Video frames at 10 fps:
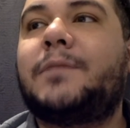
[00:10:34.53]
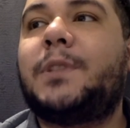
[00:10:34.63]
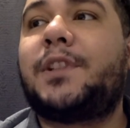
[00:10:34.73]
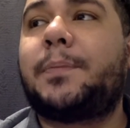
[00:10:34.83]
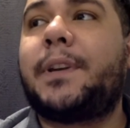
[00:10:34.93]

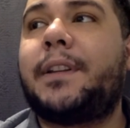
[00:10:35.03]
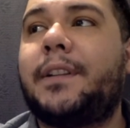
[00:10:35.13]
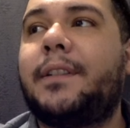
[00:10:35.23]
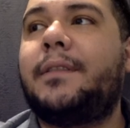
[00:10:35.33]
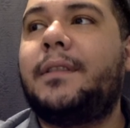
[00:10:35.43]
Which is pretty
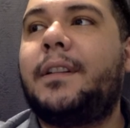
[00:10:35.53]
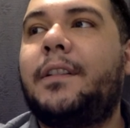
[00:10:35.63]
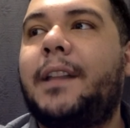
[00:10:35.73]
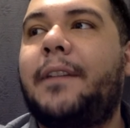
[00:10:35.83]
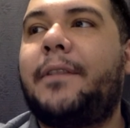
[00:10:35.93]
good.
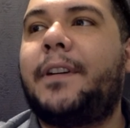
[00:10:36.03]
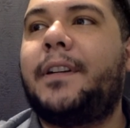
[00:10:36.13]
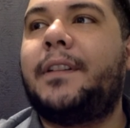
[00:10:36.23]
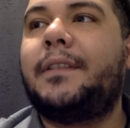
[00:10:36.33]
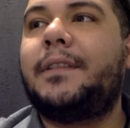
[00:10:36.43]
We'll
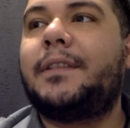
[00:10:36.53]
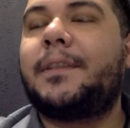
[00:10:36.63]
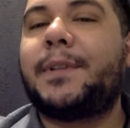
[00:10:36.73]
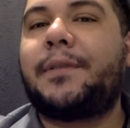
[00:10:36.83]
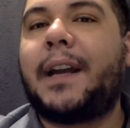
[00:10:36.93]
have
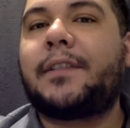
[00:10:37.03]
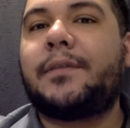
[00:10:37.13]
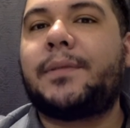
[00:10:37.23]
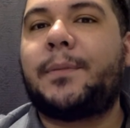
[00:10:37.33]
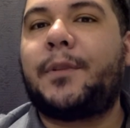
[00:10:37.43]
some
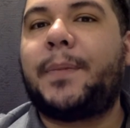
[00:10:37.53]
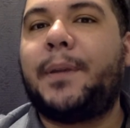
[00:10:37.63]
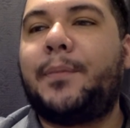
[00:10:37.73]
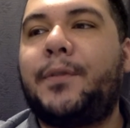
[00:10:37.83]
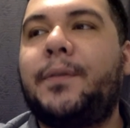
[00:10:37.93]
interactions with some more
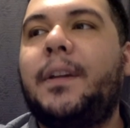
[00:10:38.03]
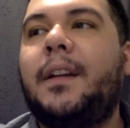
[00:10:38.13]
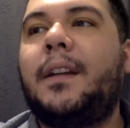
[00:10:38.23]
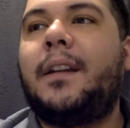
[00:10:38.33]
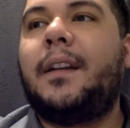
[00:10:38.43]
people.
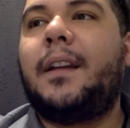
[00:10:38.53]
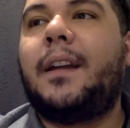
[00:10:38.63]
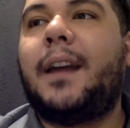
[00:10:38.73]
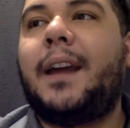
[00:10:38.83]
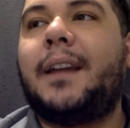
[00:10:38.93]

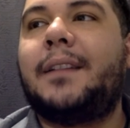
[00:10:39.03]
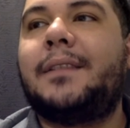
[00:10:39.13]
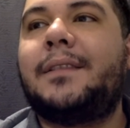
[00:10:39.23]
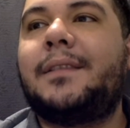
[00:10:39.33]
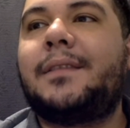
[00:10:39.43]
And